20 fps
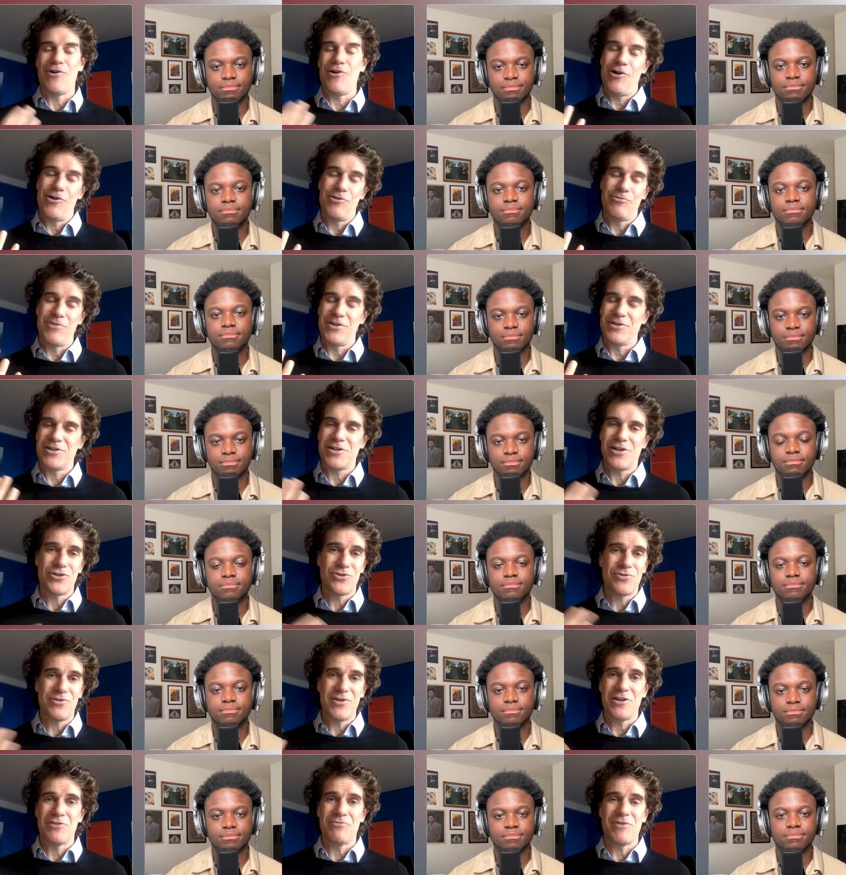Speaker 1: all around the
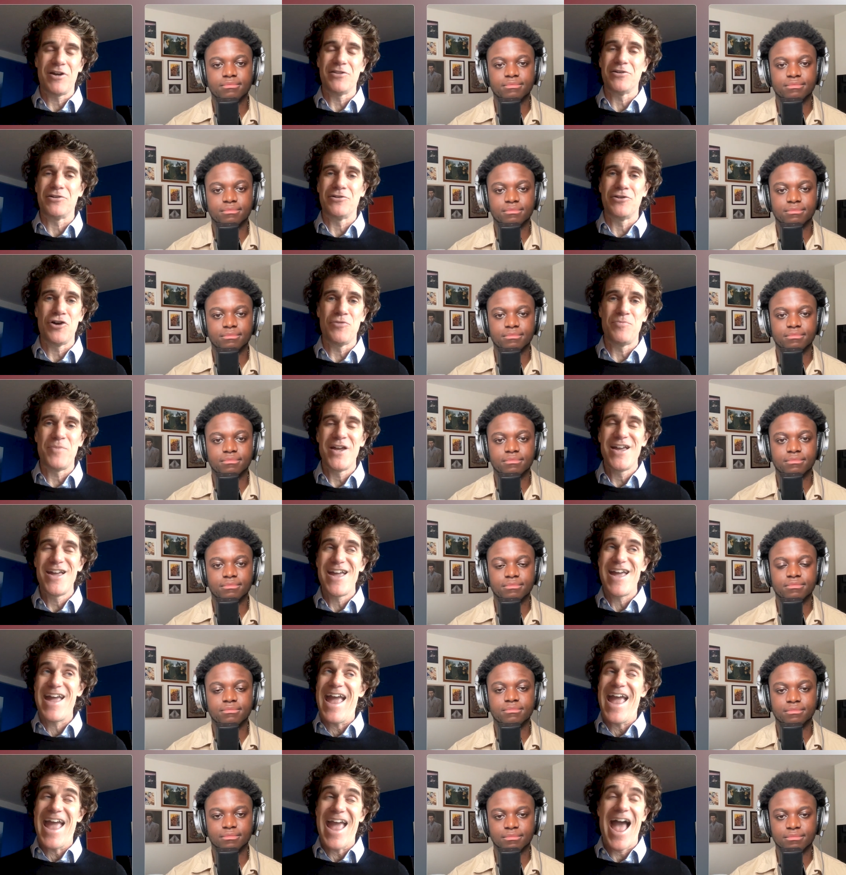country and around the globe.
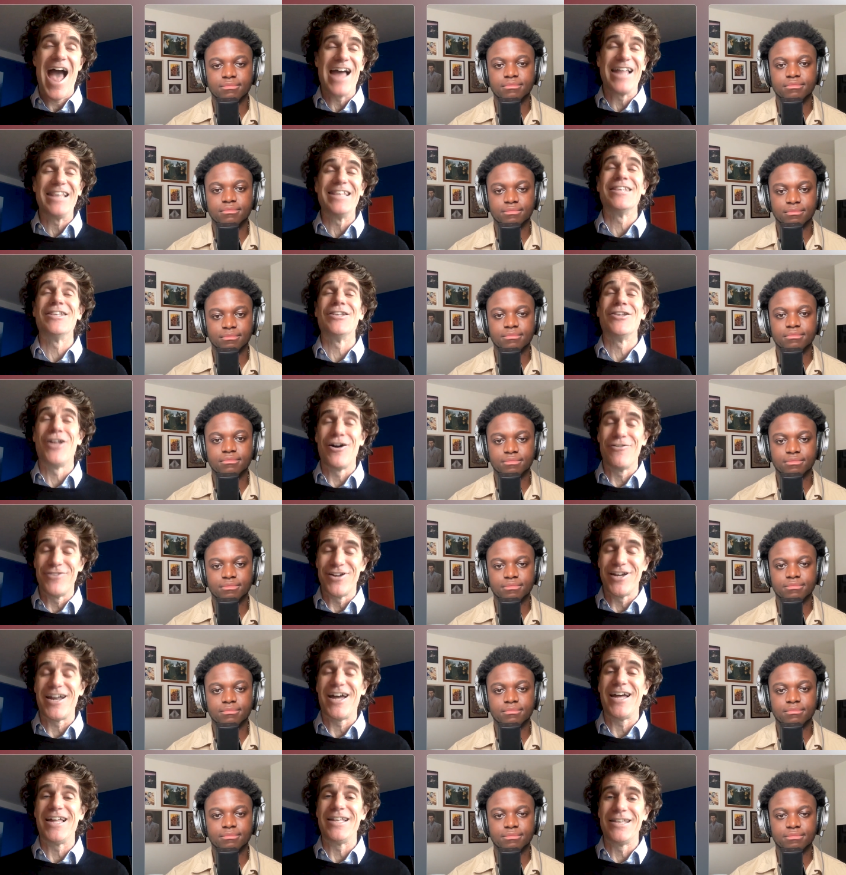I love
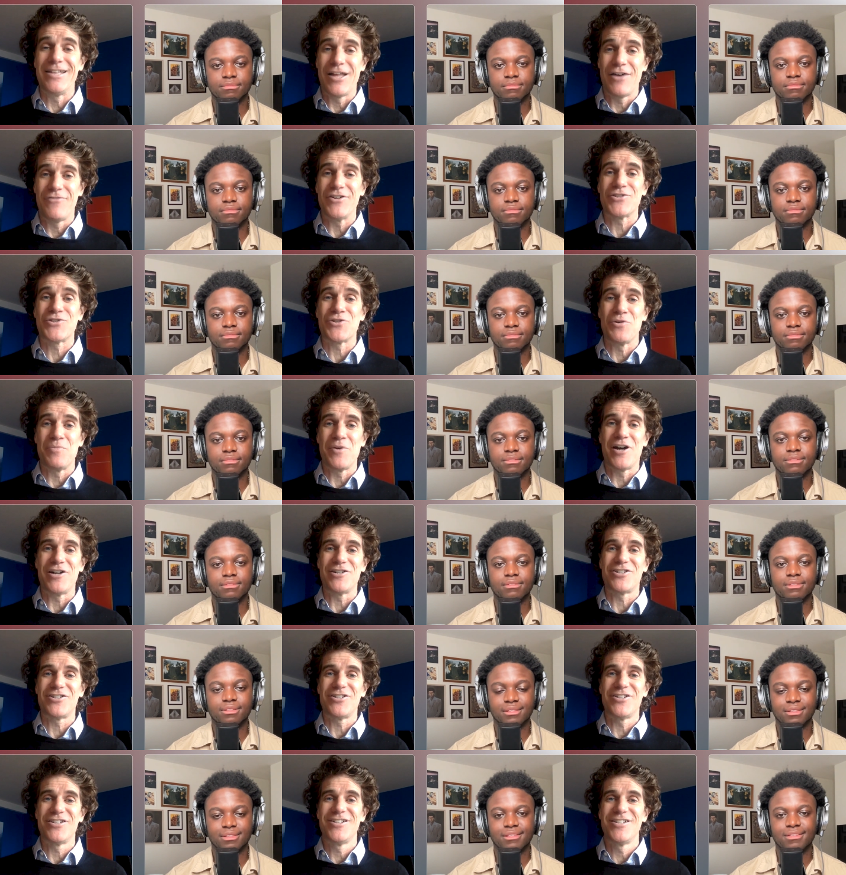it. I love it so
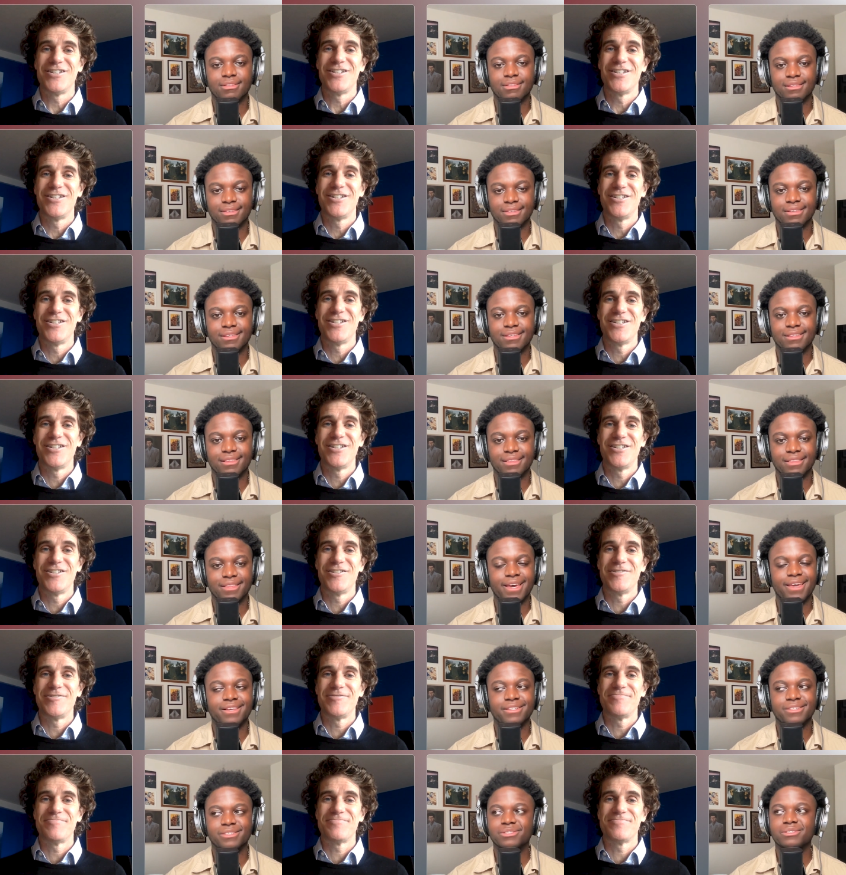much.
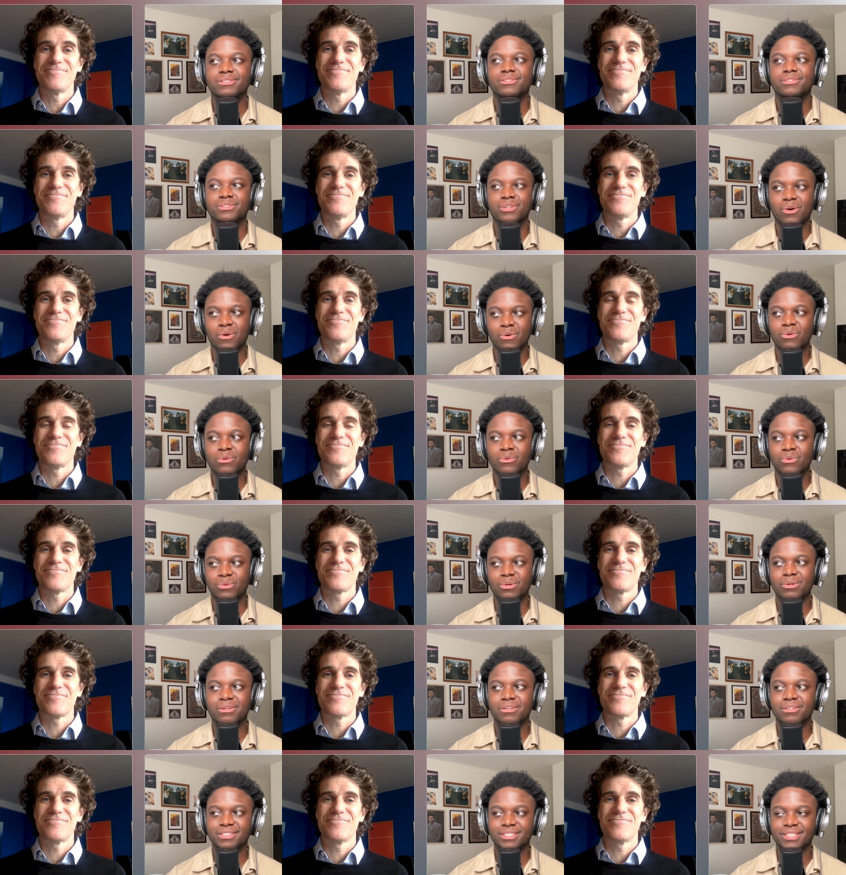That
Speaker 2: is so
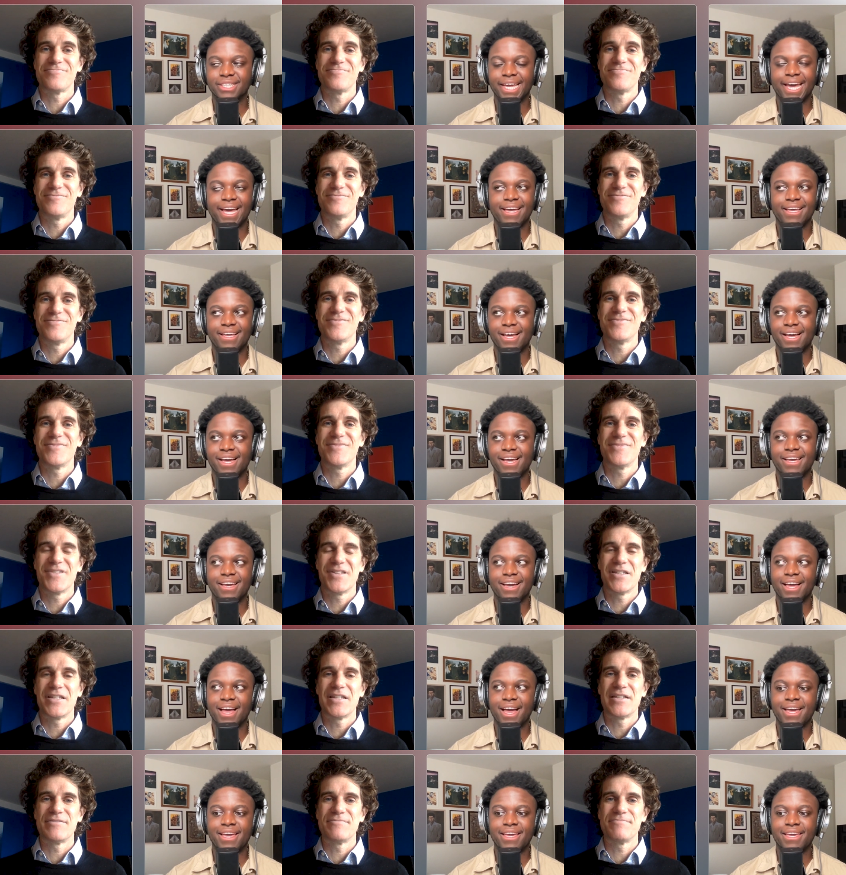cool. Yeah,
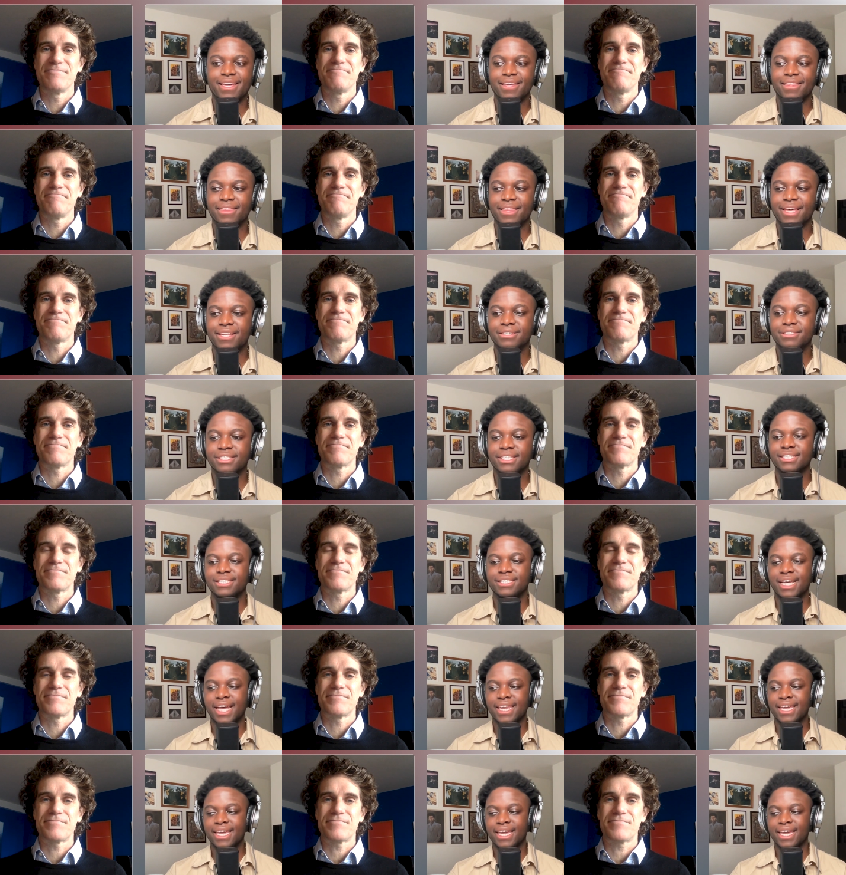I, I that is
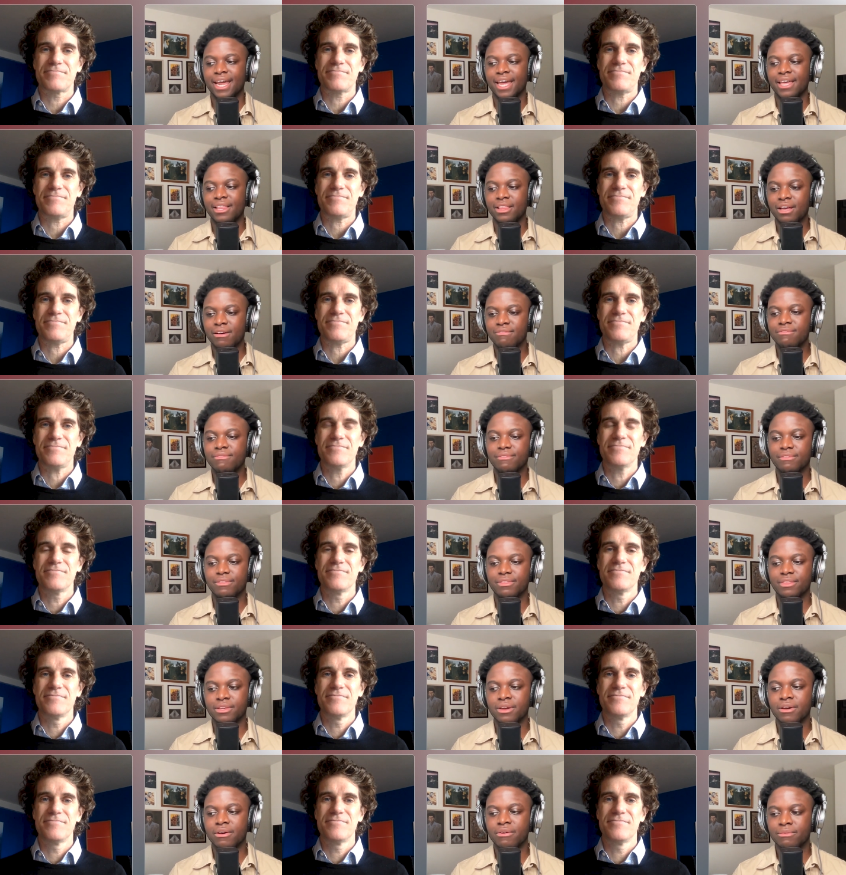exciting, and I love
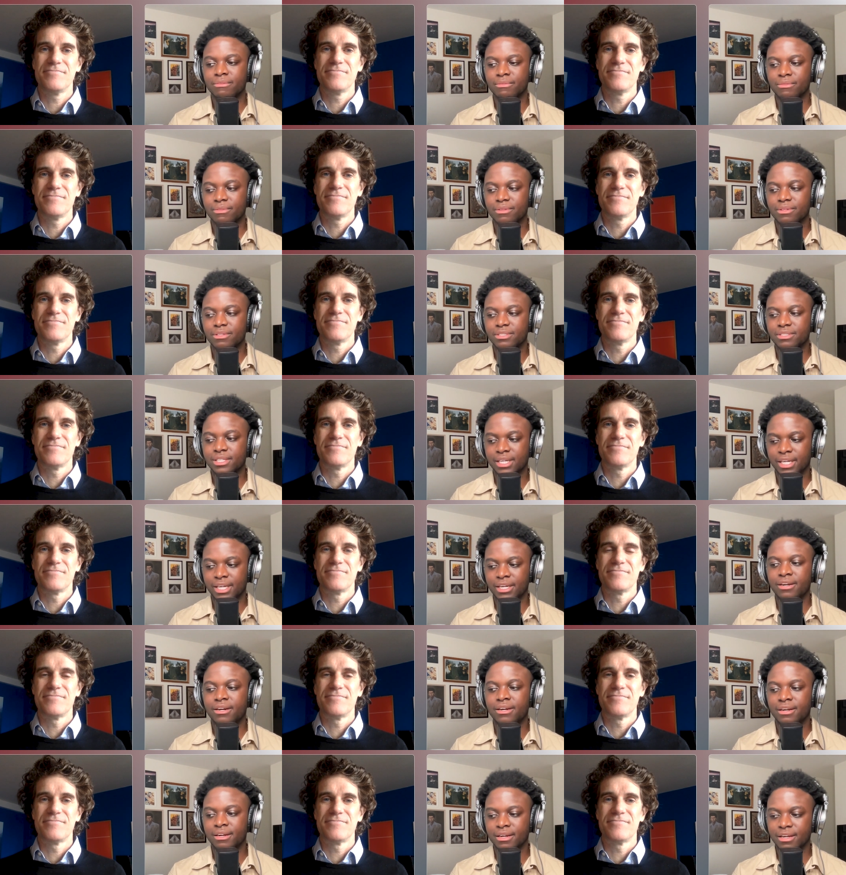you know to
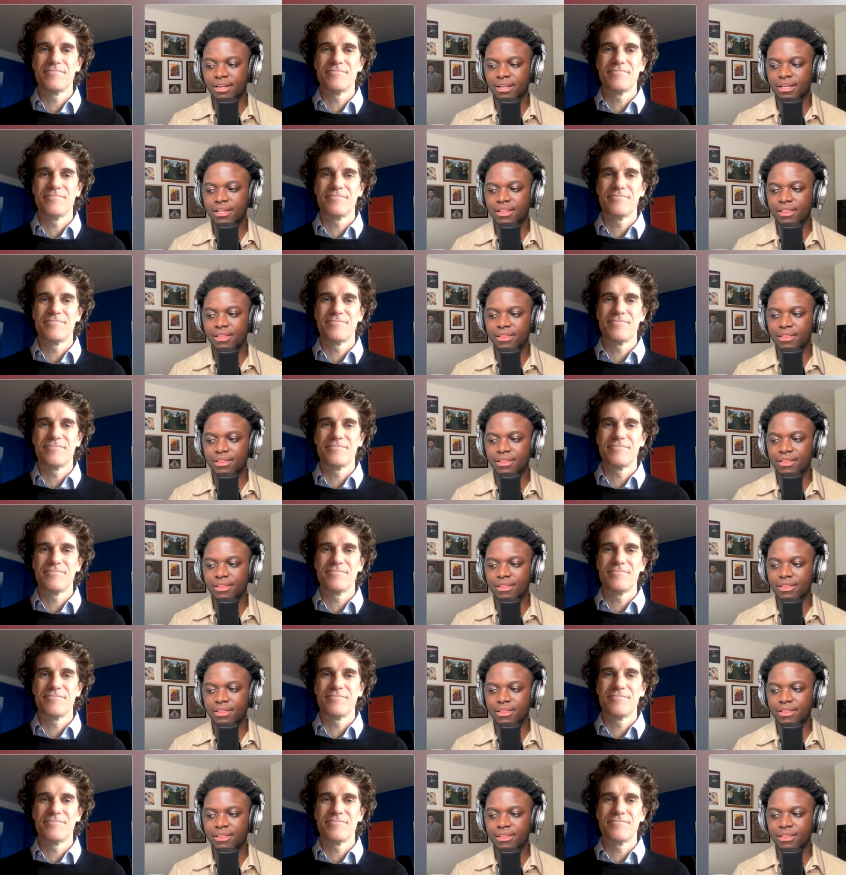hear